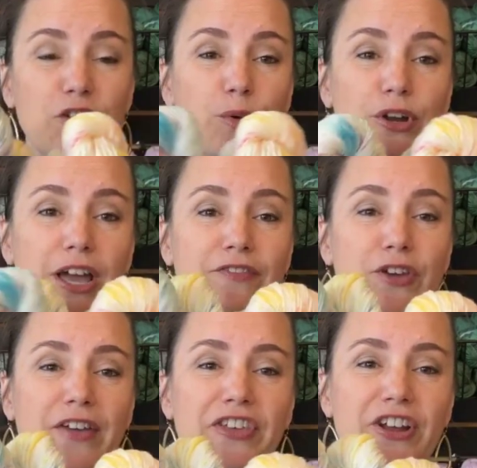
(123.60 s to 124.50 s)
If you were
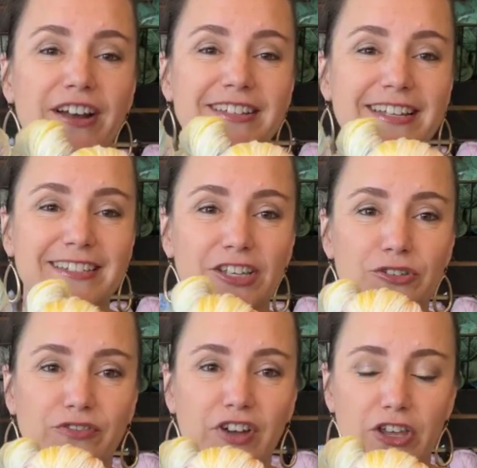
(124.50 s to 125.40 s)
if you had the yarn
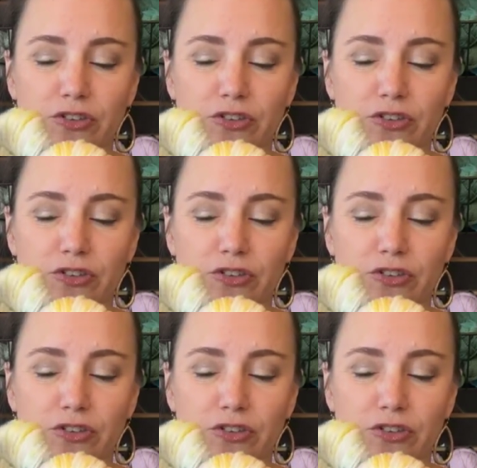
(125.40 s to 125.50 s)
tasting, you